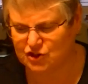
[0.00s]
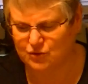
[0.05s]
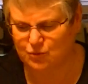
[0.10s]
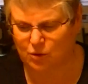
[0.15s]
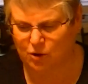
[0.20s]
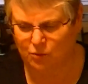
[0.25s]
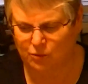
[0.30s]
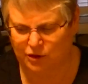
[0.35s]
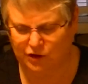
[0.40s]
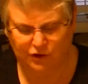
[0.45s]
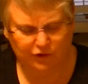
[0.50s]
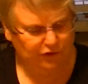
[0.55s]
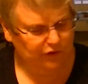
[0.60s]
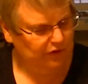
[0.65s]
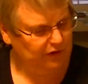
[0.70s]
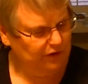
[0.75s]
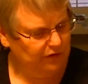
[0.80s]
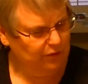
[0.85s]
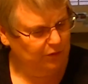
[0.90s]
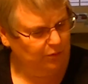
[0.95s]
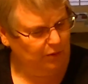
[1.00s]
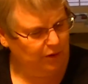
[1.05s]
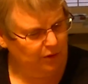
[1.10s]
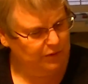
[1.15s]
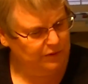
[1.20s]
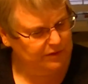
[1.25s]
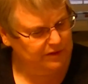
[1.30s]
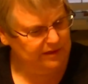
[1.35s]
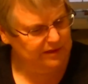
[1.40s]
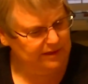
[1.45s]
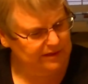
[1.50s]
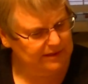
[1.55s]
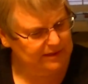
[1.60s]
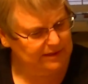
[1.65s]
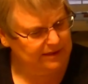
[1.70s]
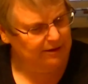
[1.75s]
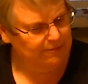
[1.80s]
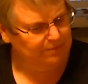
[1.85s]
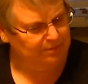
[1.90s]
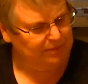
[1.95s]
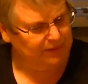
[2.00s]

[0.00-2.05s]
is what we used on the roses,